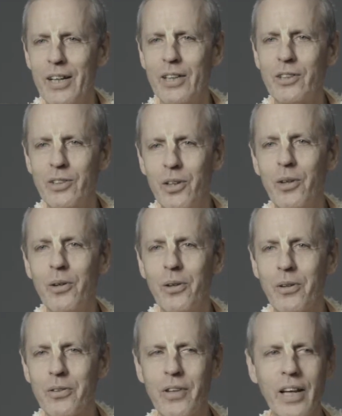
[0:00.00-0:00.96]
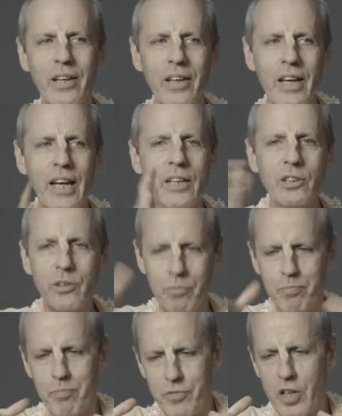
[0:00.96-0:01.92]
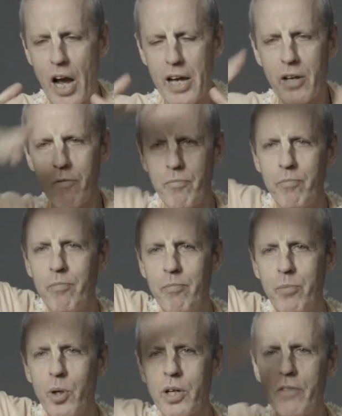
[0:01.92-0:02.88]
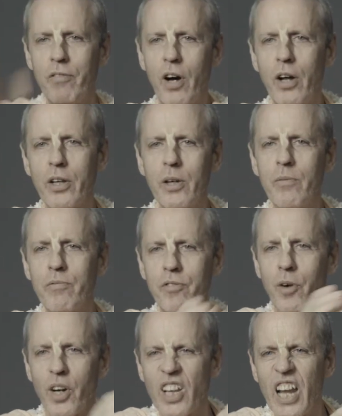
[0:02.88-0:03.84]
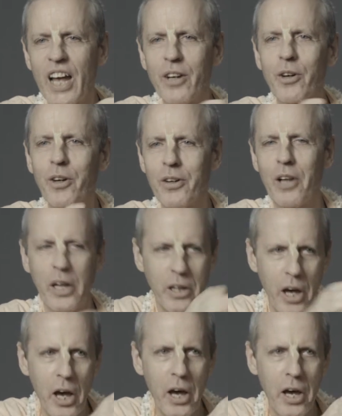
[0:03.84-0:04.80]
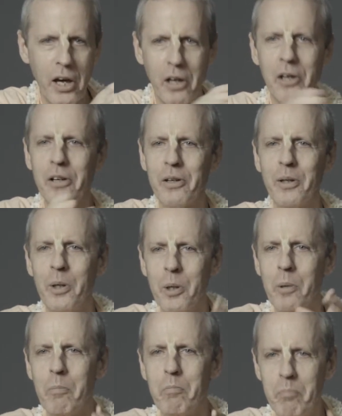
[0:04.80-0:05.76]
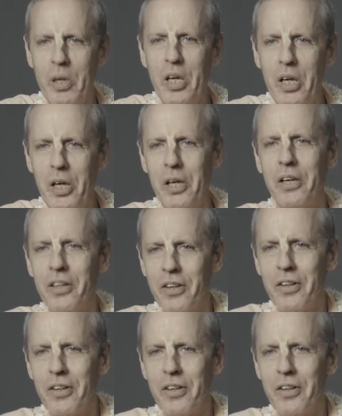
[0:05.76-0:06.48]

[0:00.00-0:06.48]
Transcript: It's huge, like each giant book volume for a letter, like A, B.